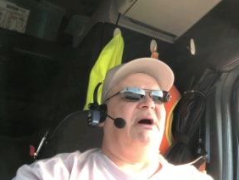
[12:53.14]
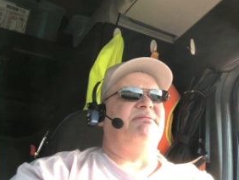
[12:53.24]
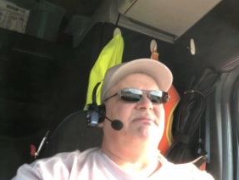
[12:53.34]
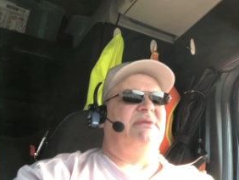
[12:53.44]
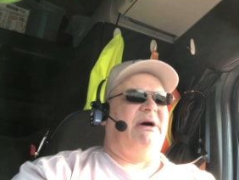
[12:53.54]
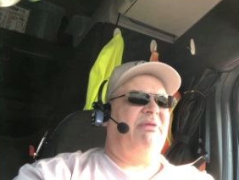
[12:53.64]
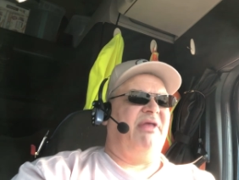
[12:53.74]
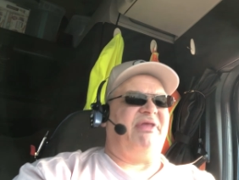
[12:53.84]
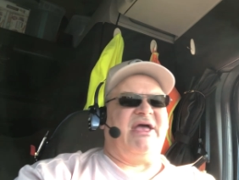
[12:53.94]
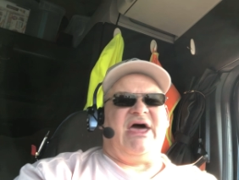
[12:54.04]
I'm, I'm
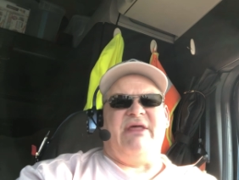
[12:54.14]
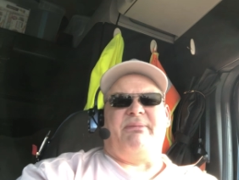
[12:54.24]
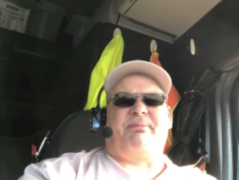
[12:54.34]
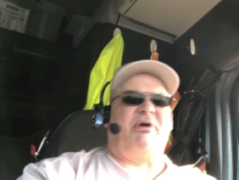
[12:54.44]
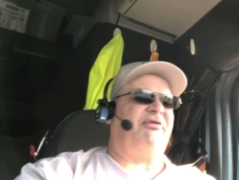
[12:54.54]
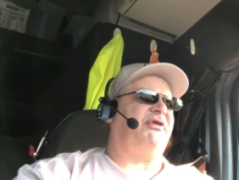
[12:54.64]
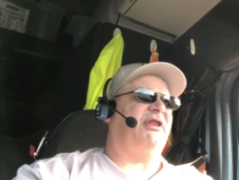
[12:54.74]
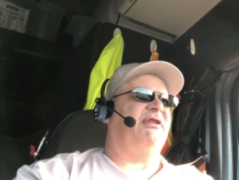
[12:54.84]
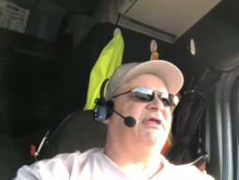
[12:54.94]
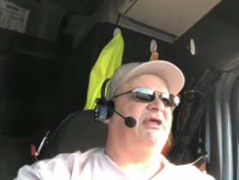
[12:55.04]
not that kind of person.
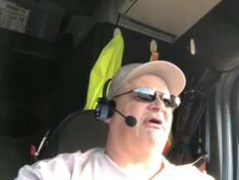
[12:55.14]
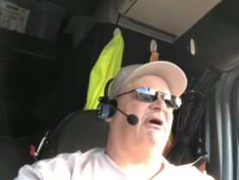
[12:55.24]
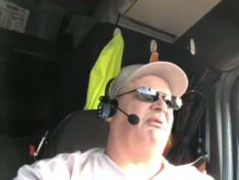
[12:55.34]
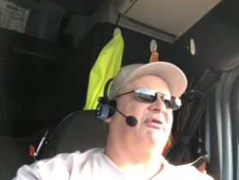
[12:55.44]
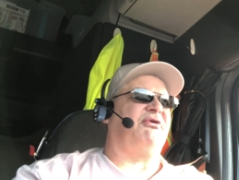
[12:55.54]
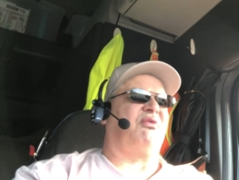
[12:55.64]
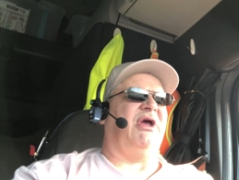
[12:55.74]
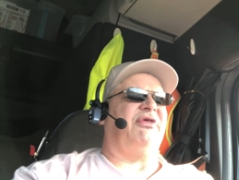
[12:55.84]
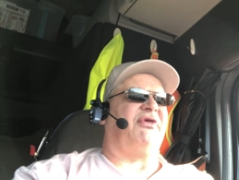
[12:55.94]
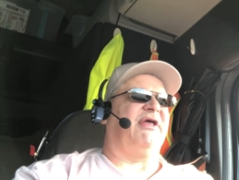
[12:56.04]
You know, I wasn't
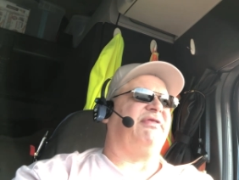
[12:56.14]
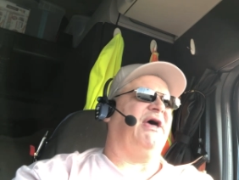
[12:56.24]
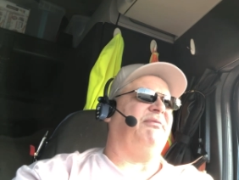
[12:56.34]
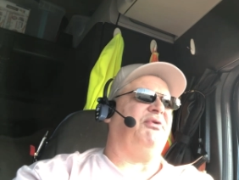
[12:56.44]
raised like that.